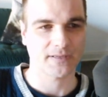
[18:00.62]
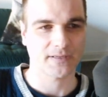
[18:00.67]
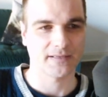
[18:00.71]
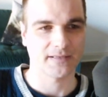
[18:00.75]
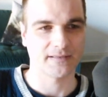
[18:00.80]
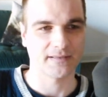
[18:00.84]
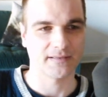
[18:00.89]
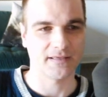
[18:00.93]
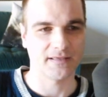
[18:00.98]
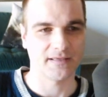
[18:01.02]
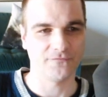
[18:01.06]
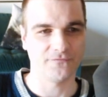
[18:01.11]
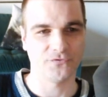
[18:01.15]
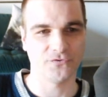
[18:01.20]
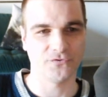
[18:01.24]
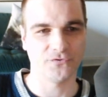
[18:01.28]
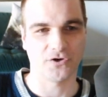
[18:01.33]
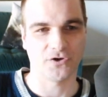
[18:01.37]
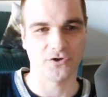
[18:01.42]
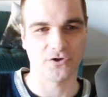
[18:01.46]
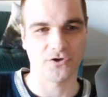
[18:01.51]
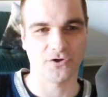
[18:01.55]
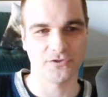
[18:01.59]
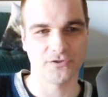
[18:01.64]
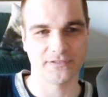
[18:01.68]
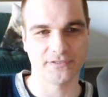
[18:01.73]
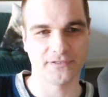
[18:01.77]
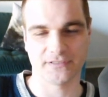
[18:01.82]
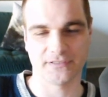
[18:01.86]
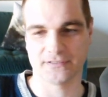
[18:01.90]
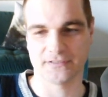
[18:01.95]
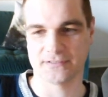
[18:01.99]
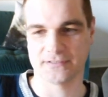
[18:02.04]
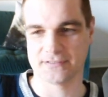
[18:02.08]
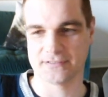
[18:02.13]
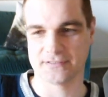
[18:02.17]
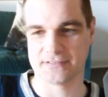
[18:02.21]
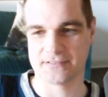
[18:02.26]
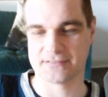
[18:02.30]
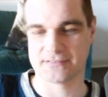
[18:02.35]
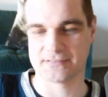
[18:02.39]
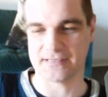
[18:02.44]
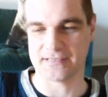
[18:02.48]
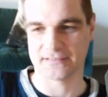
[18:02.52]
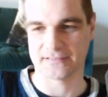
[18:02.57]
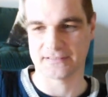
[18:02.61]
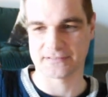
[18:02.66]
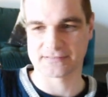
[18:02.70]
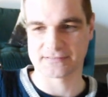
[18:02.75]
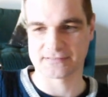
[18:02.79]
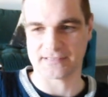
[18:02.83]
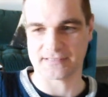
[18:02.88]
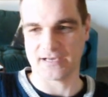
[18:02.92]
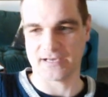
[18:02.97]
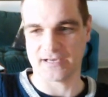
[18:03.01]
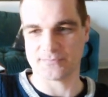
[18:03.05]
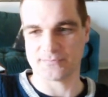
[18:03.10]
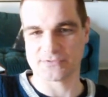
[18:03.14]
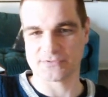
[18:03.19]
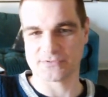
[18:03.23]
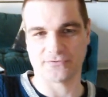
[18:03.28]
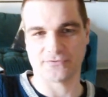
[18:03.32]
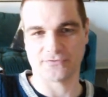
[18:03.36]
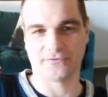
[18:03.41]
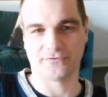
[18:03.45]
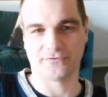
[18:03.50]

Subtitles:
give you all the single stems of